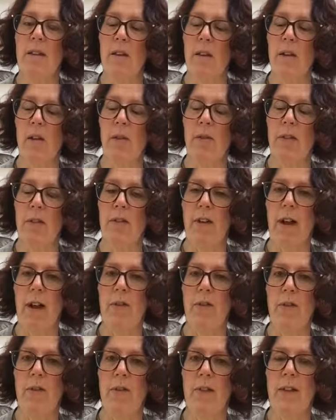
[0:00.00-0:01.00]
on the
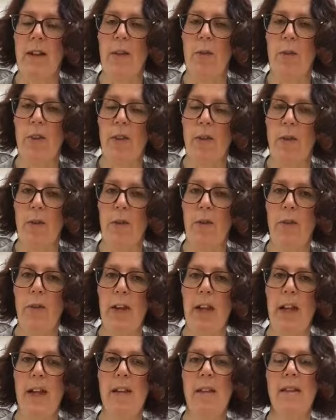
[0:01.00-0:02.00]
ground, obviously with your
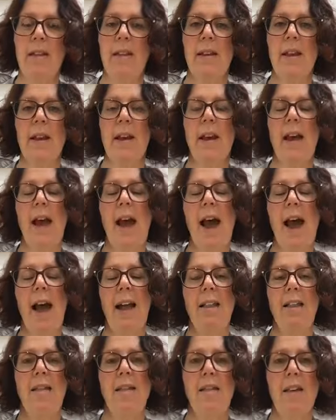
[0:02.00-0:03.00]
feet,
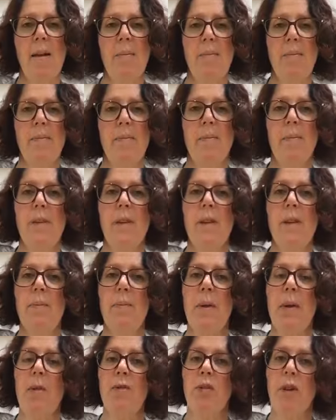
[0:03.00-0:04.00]
and
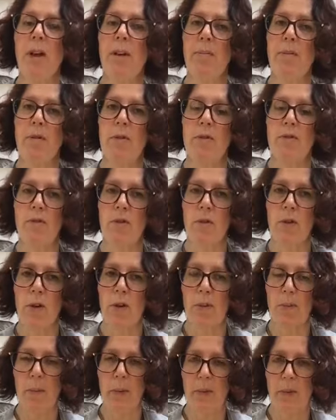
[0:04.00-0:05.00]
but you're trying to draw your
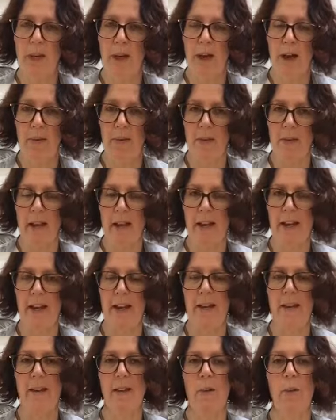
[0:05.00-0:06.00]
body up
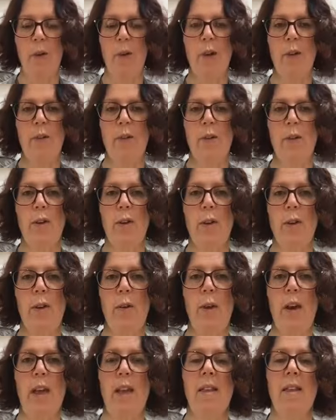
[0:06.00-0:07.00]
slightly. So what you do
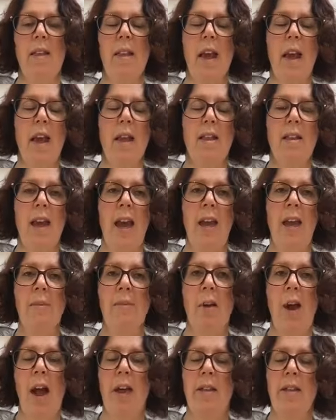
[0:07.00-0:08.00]
is take a
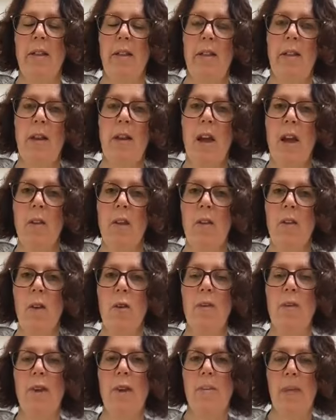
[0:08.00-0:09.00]
breath and
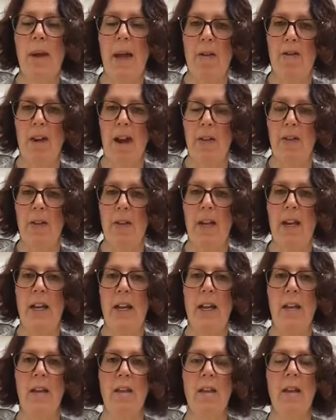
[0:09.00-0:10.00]
soften a bit around the
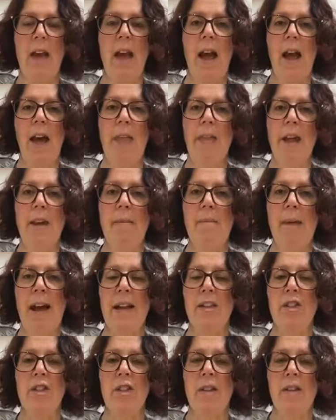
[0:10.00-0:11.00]
knees, and then
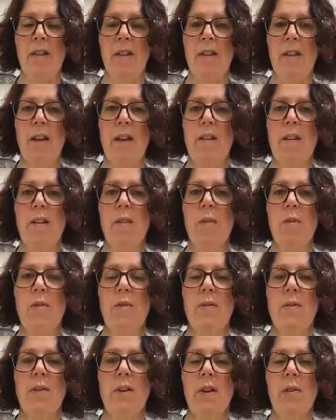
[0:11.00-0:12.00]
imagine that there's a
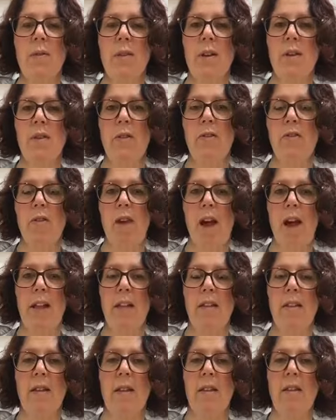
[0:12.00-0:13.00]
sort of silken thread
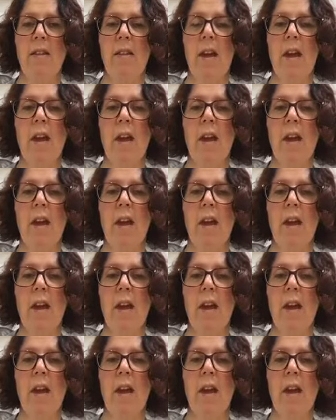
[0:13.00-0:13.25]
that's